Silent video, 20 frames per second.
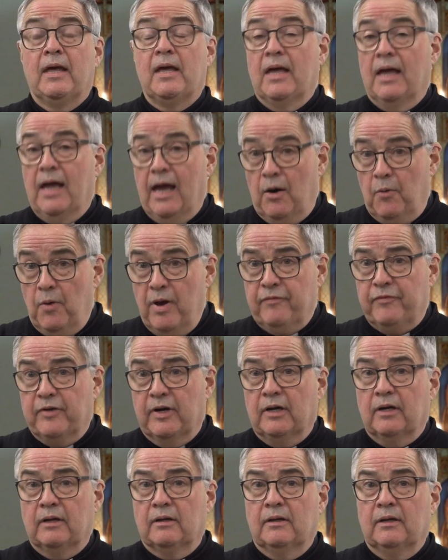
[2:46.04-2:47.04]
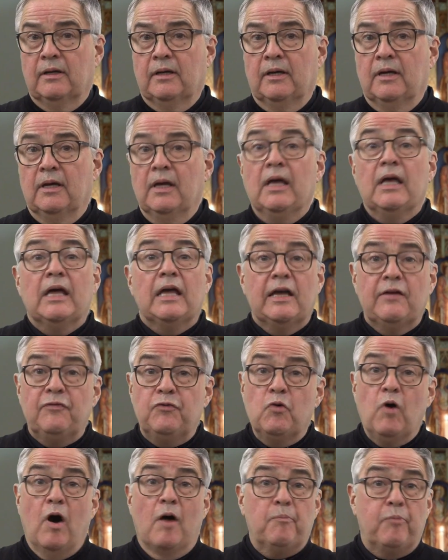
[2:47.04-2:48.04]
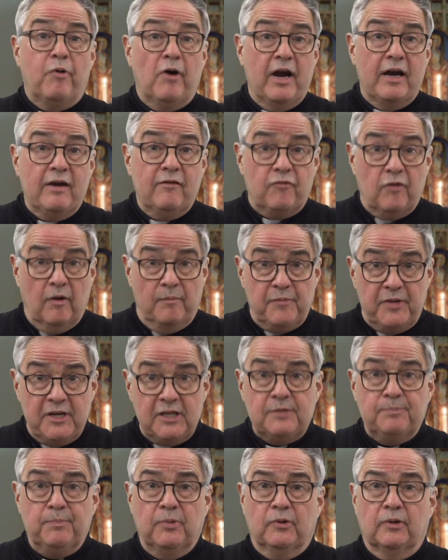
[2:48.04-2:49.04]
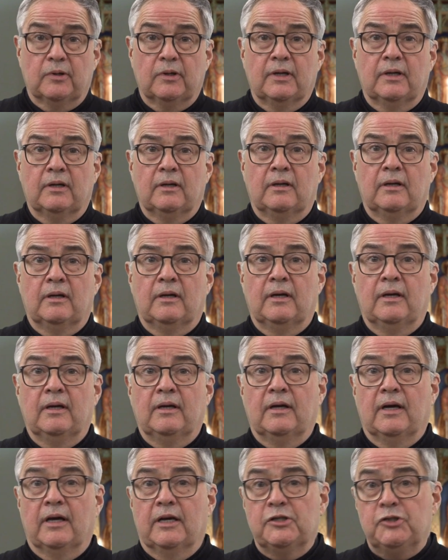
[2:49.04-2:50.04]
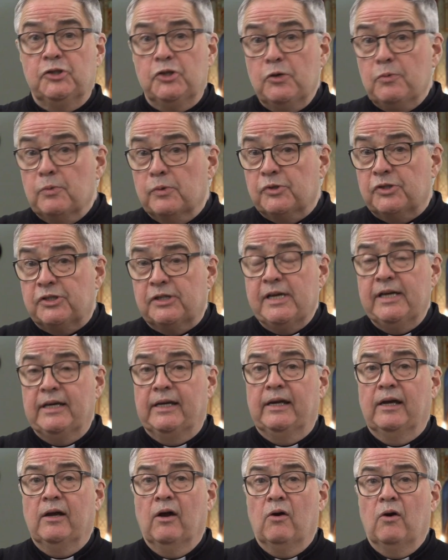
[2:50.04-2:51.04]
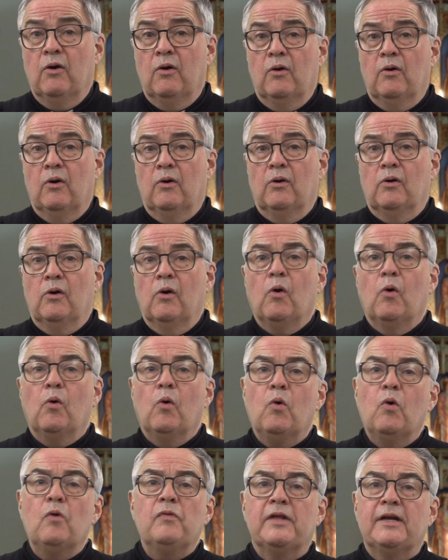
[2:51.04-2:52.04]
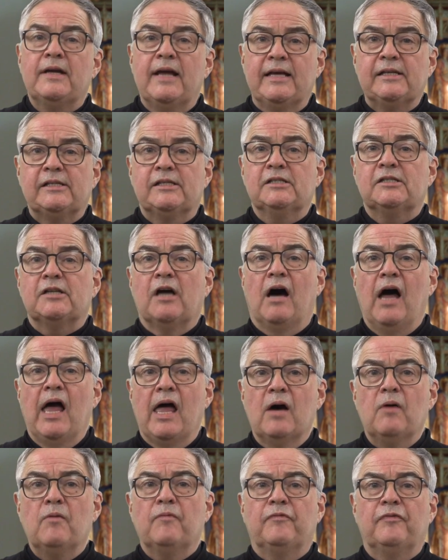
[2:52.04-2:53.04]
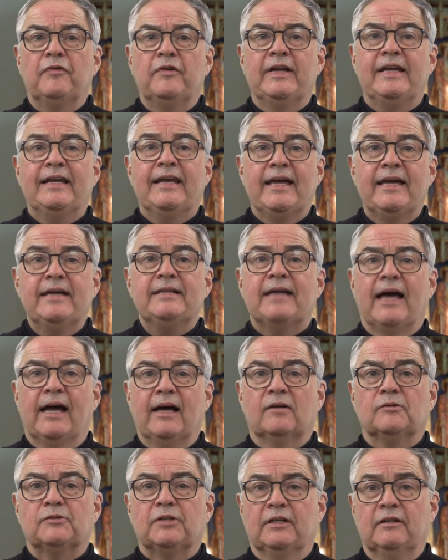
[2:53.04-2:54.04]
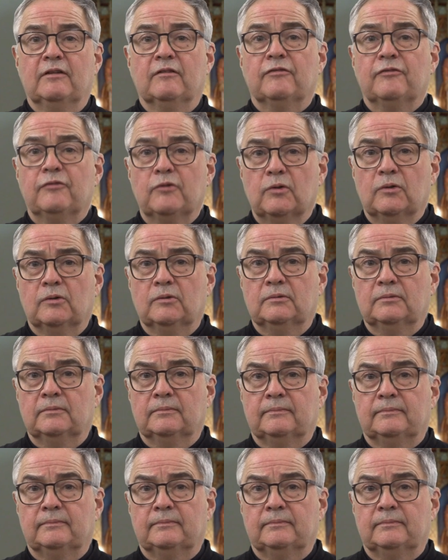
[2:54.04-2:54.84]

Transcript: However, if you are praying from this book, as you will see, all the lessons are helpfully laid out in full.